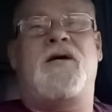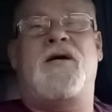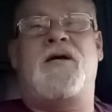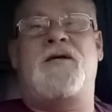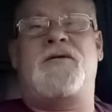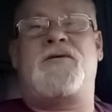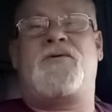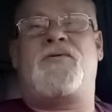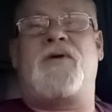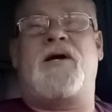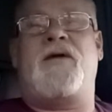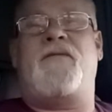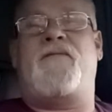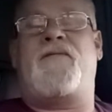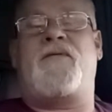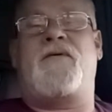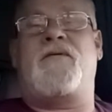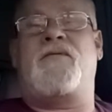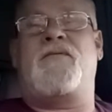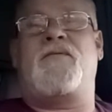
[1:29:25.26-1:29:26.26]
is great
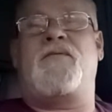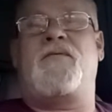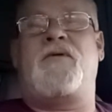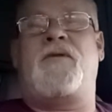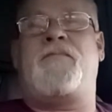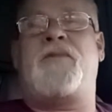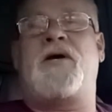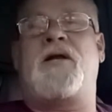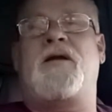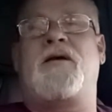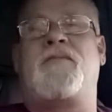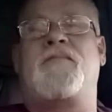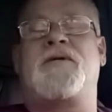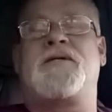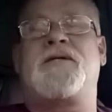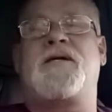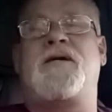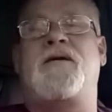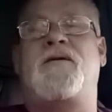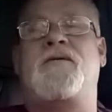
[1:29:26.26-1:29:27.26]
for repelling
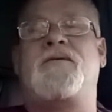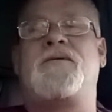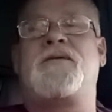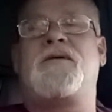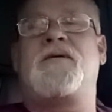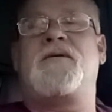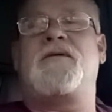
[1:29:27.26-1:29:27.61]
mosquitoes.